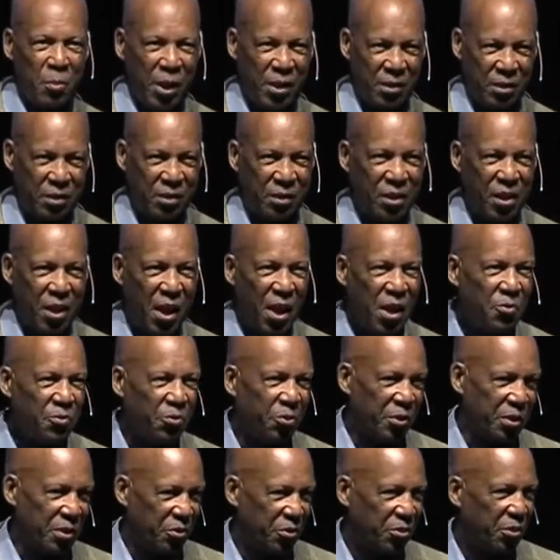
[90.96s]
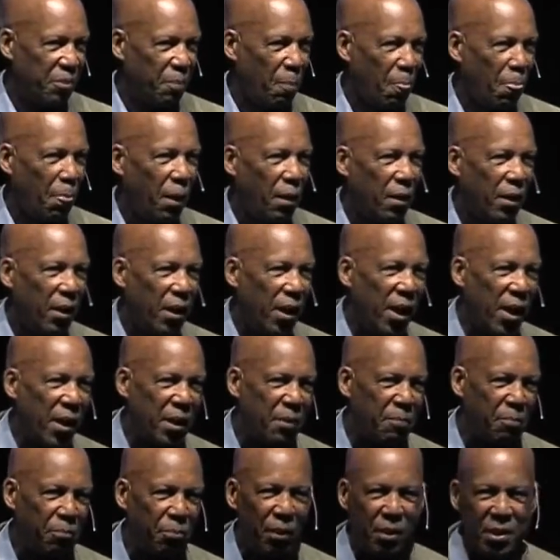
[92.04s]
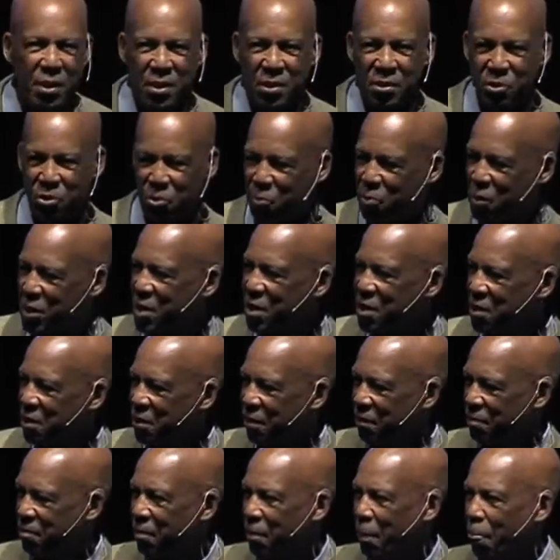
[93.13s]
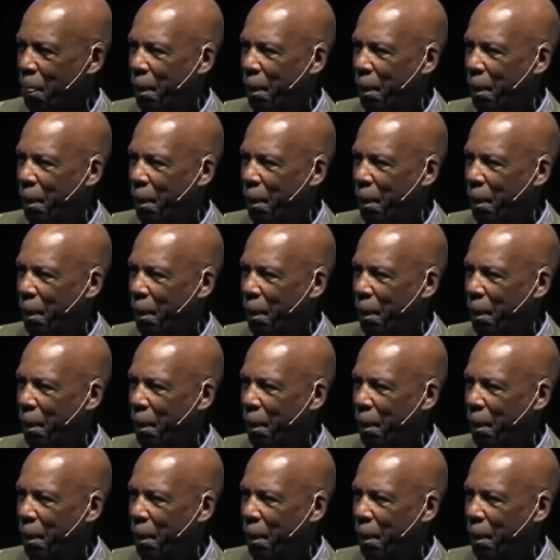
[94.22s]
about this conference, and am pleased to be here.